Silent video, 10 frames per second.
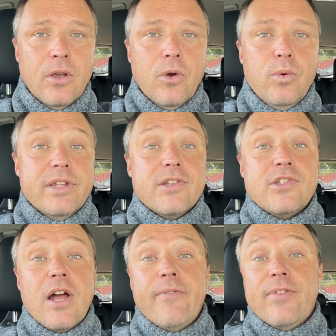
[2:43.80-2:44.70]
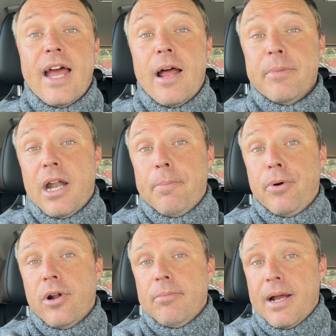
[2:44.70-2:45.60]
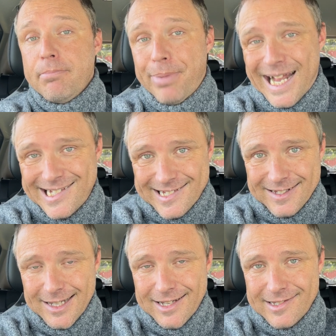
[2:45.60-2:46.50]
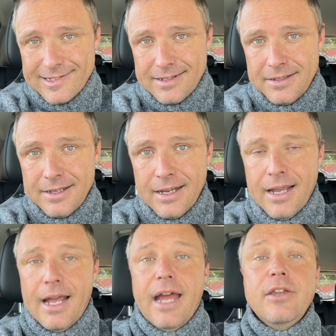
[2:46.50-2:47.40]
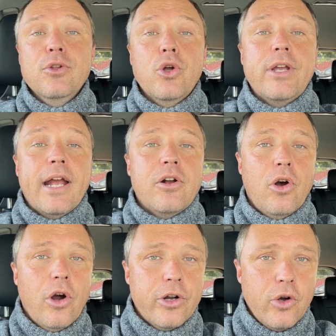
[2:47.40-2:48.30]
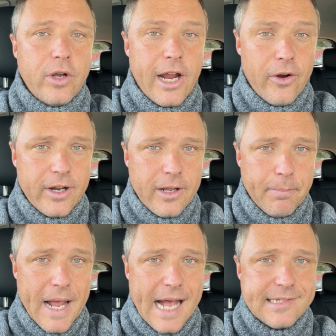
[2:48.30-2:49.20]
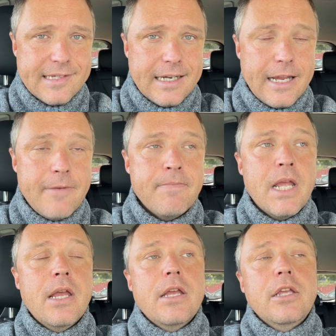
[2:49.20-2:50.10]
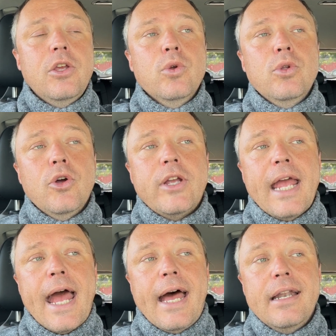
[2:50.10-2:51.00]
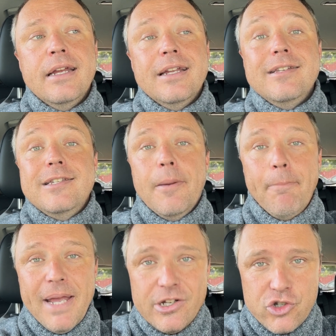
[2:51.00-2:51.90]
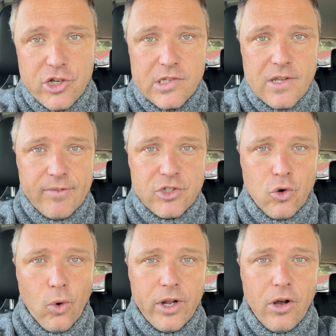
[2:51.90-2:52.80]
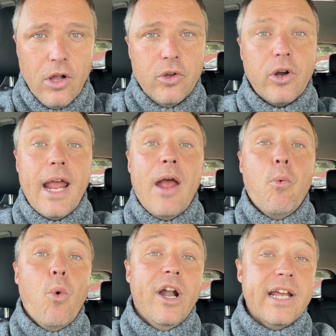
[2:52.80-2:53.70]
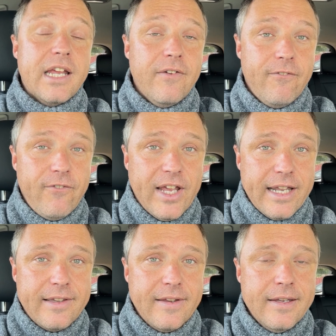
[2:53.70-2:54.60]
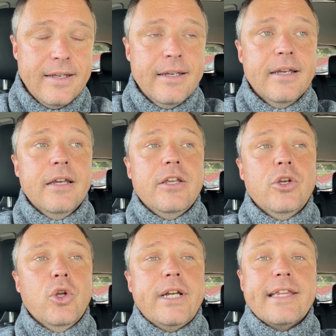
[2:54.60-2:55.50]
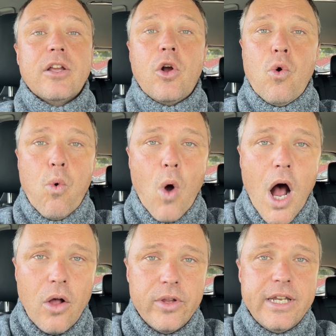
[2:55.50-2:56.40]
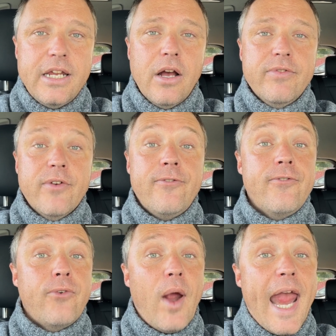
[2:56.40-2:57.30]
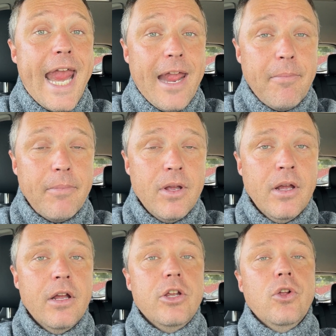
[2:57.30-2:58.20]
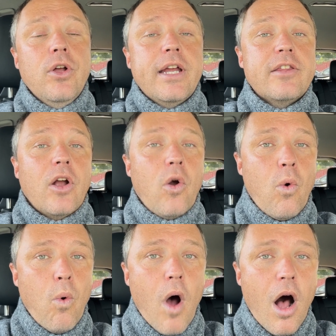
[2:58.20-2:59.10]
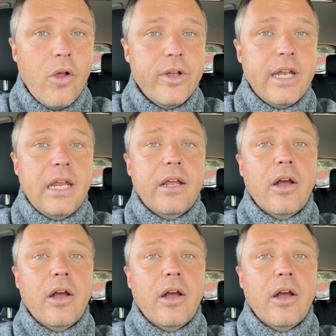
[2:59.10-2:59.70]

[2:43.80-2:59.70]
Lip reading: with the stuff that I'm going to put on my best list, and you look at cargo carrying capacity, you look at dimensions of the toy hauler and what it can fit, you look at the quality of the frame, you look at the quality